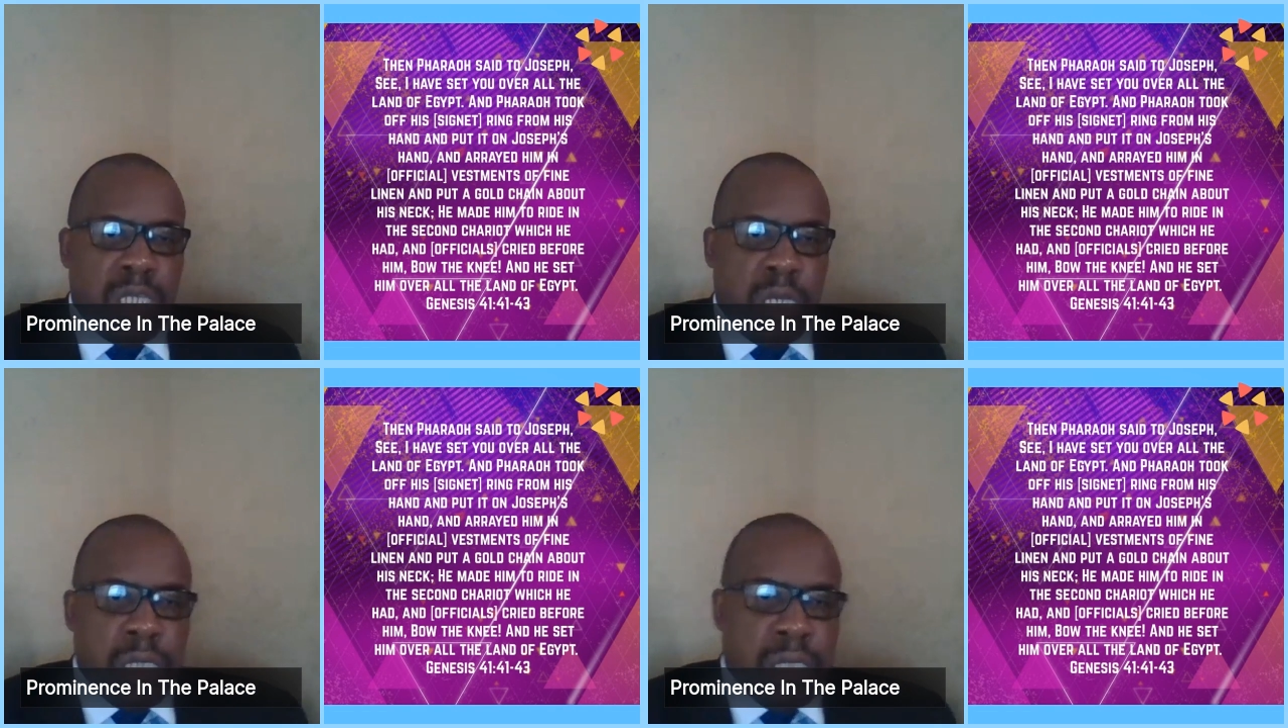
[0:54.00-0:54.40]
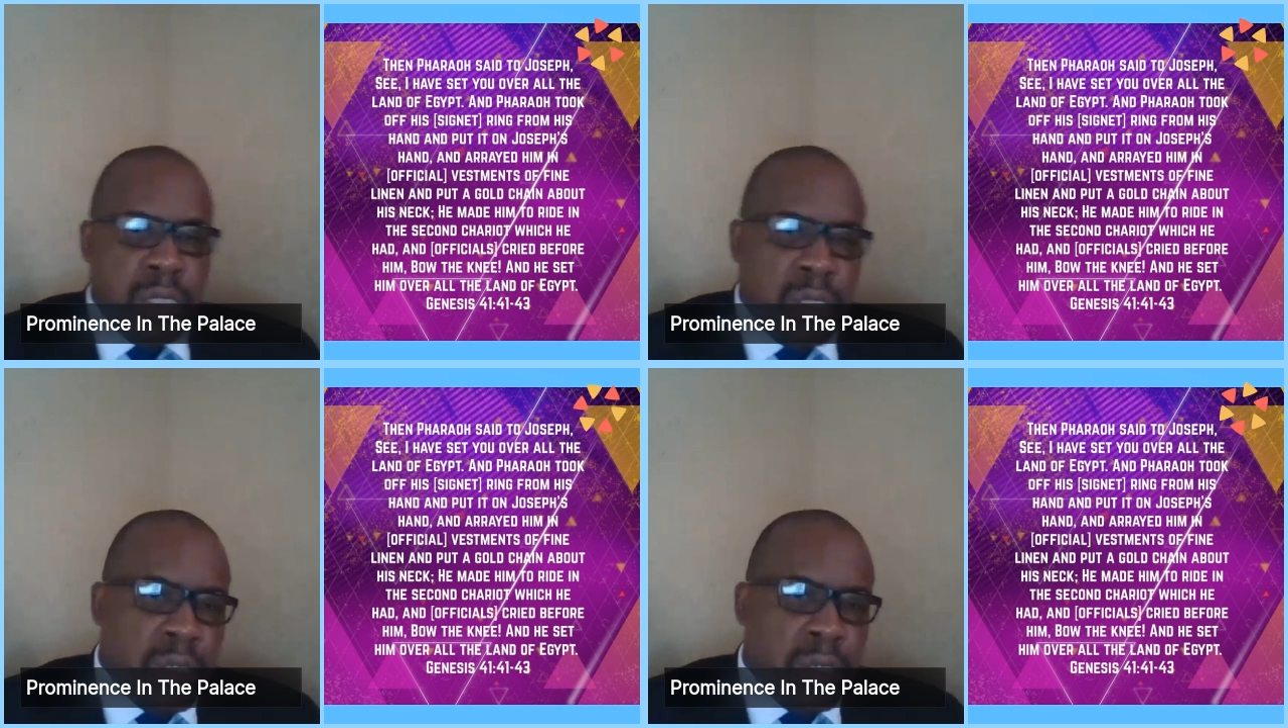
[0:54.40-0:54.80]
we
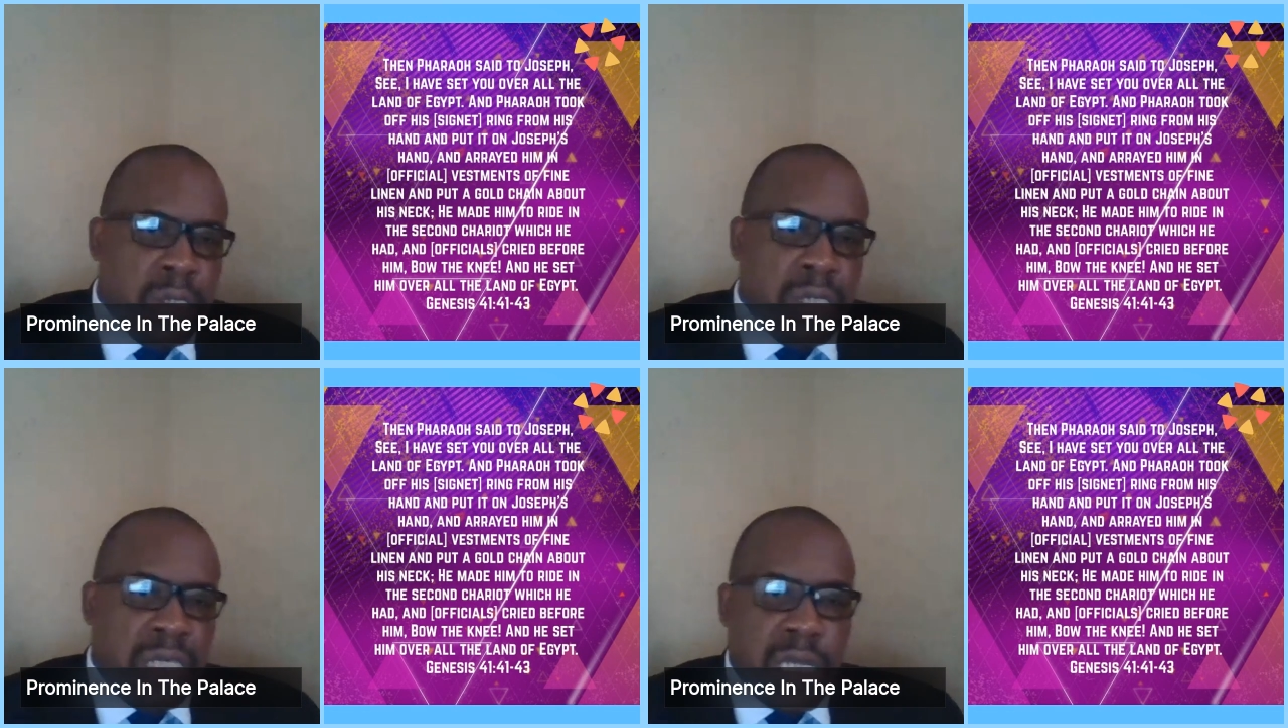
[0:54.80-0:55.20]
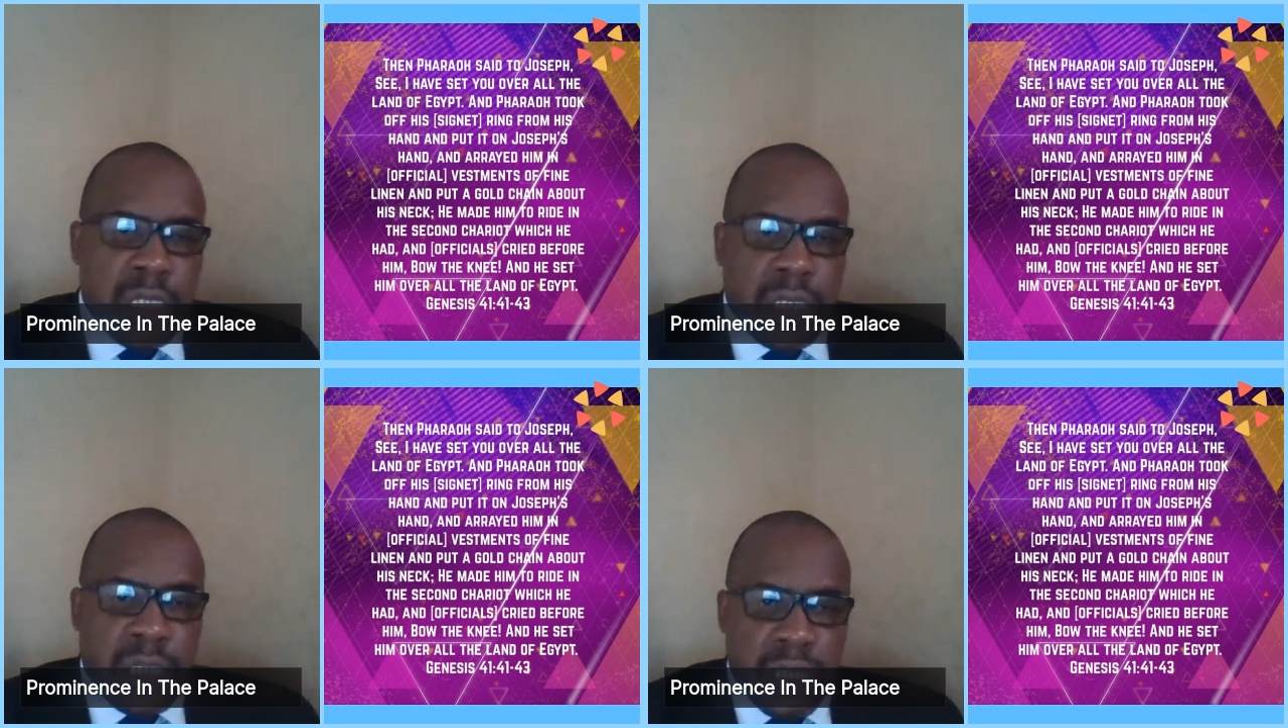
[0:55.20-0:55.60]
return
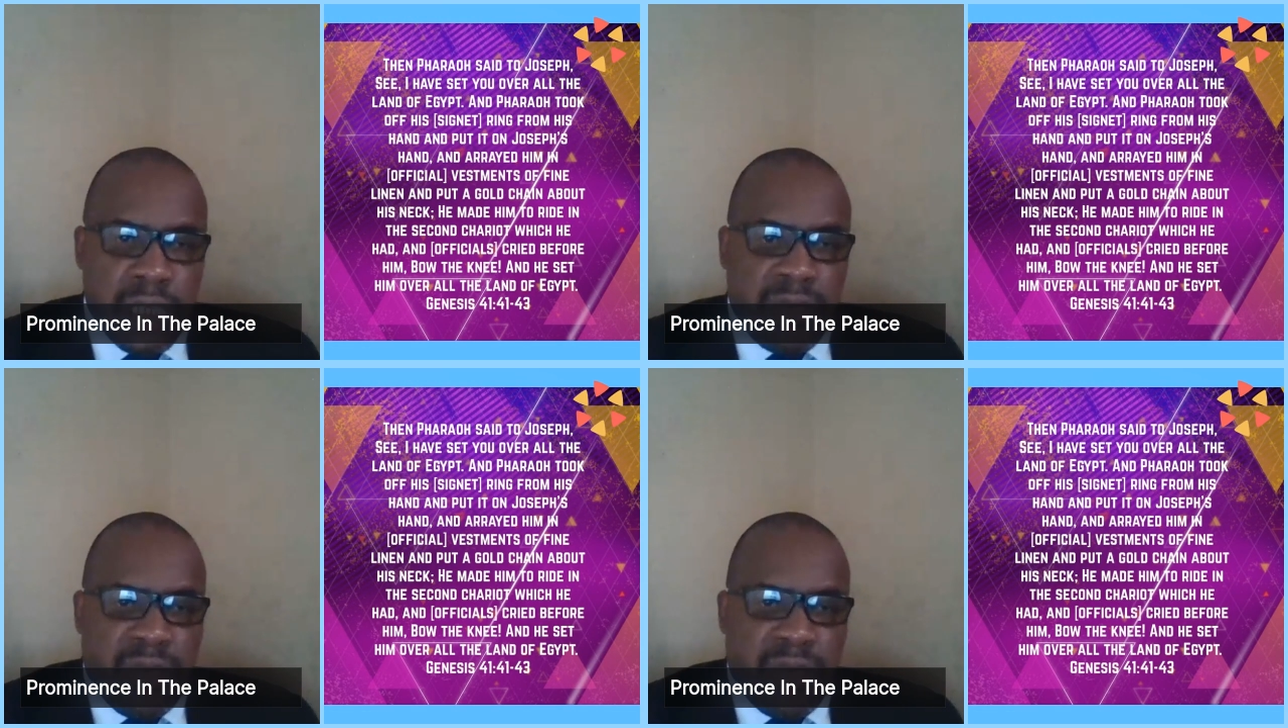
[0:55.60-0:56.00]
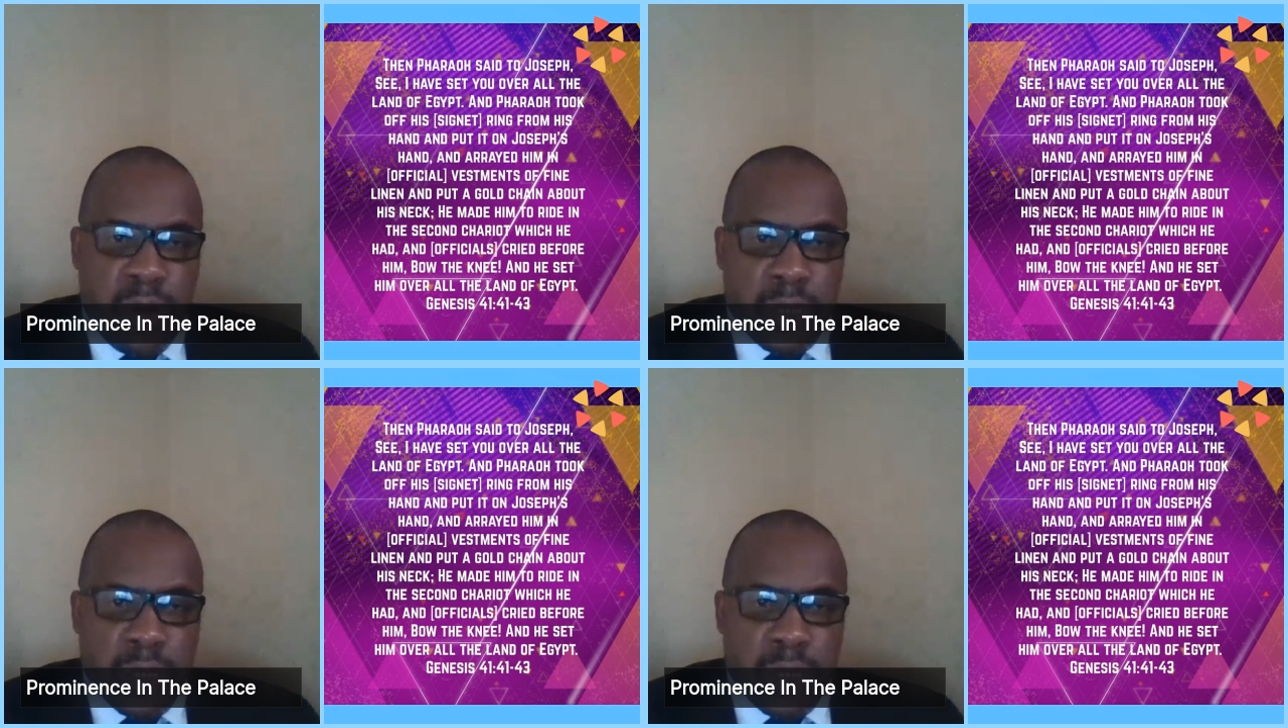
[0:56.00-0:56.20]
to Genesis